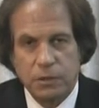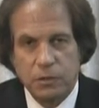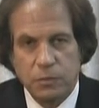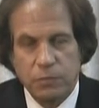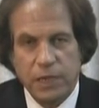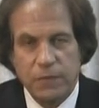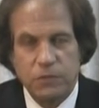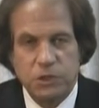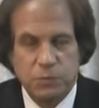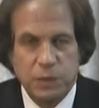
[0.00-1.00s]
the main
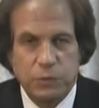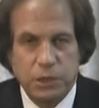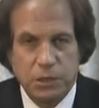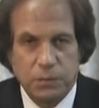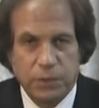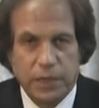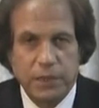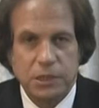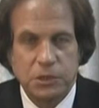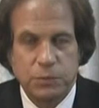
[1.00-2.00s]
reason people tend to
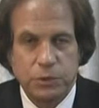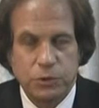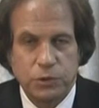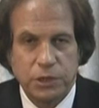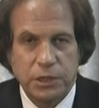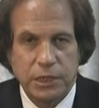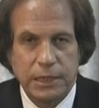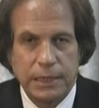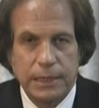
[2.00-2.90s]
block their spiritual healing